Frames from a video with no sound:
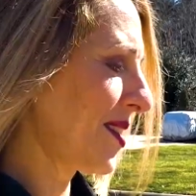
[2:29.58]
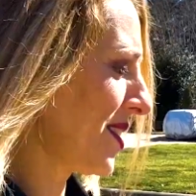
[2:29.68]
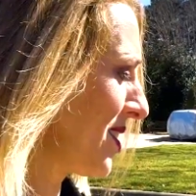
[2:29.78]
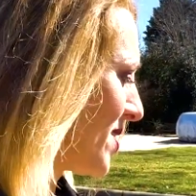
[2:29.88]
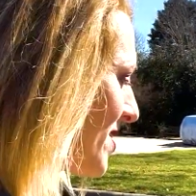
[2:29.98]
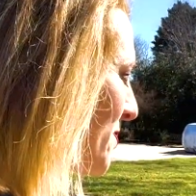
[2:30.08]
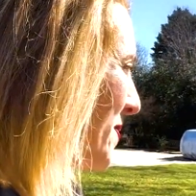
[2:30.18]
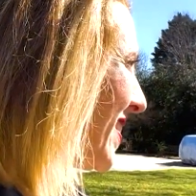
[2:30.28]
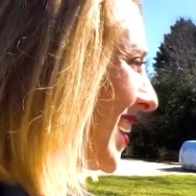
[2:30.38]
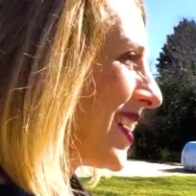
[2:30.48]
it's really
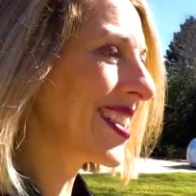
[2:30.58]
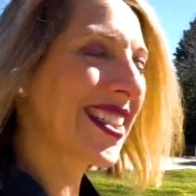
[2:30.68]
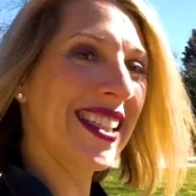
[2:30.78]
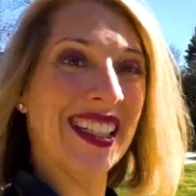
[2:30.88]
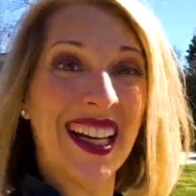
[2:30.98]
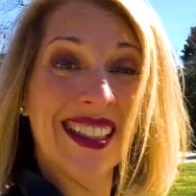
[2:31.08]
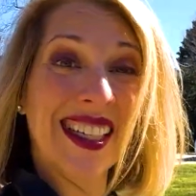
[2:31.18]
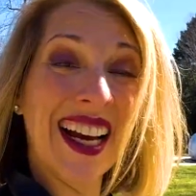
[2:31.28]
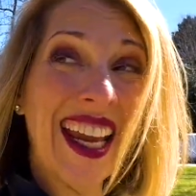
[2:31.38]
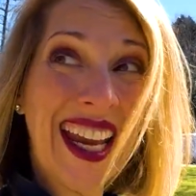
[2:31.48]
nice because it's got a deck
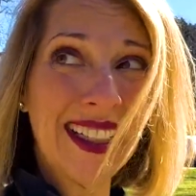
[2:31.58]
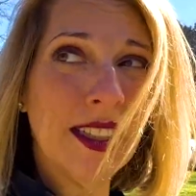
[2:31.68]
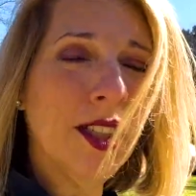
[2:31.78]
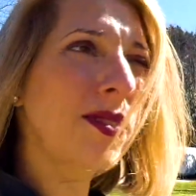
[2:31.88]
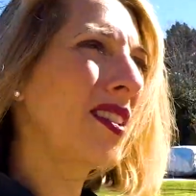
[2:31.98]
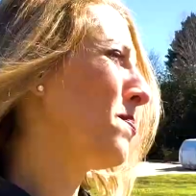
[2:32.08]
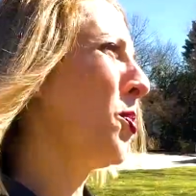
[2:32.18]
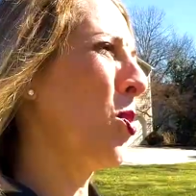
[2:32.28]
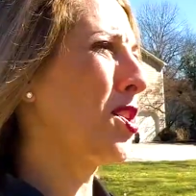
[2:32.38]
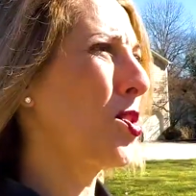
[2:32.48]
and a screen and
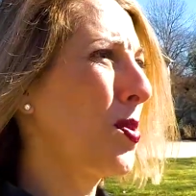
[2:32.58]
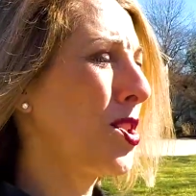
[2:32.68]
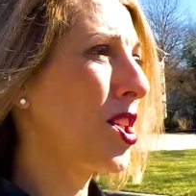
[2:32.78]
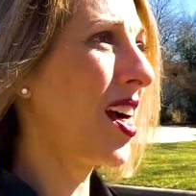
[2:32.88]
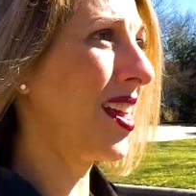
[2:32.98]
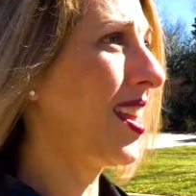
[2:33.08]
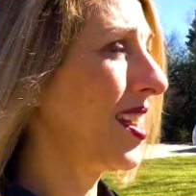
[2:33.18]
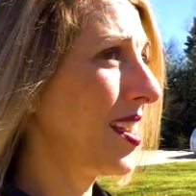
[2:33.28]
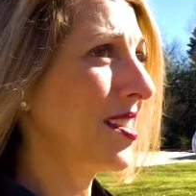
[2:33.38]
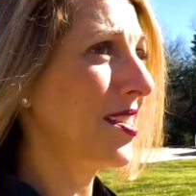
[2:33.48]
porch, which I think
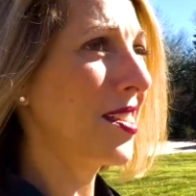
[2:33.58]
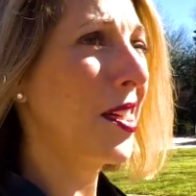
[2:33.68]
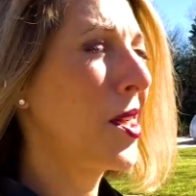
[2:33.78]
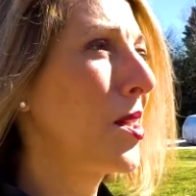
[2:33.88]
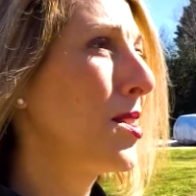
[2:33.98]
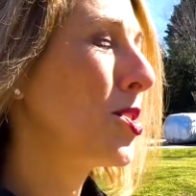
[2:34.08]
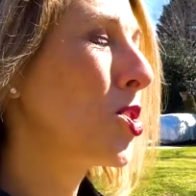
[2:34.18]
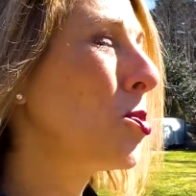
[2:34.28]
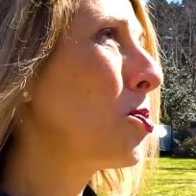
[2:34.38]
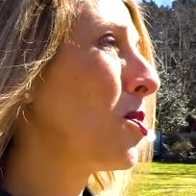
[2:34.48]
is
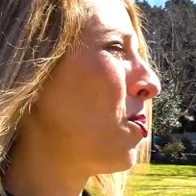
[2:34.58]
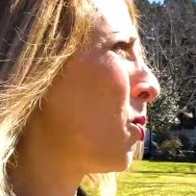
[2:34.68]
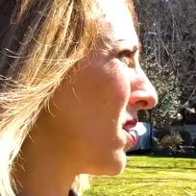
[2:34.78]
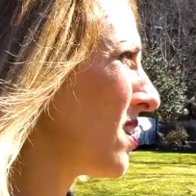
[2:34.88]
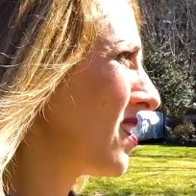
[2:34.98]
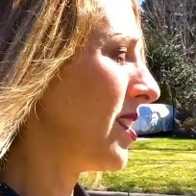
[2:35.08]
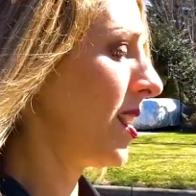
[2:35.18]
super important